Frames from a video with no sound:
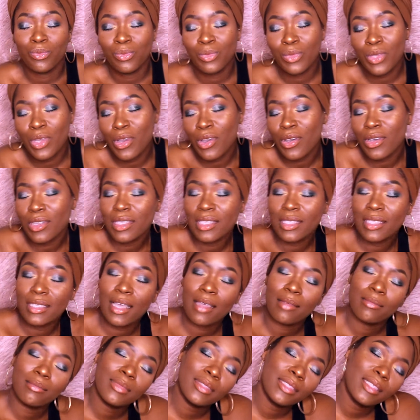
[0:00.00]
Your
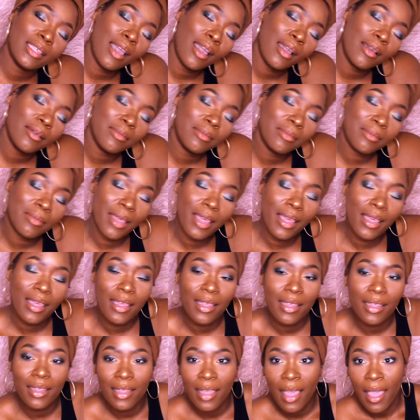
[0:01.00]
time, young
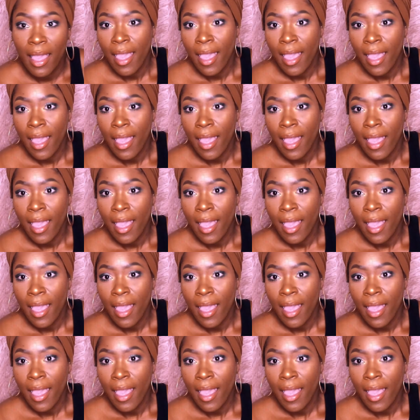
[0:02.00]
man.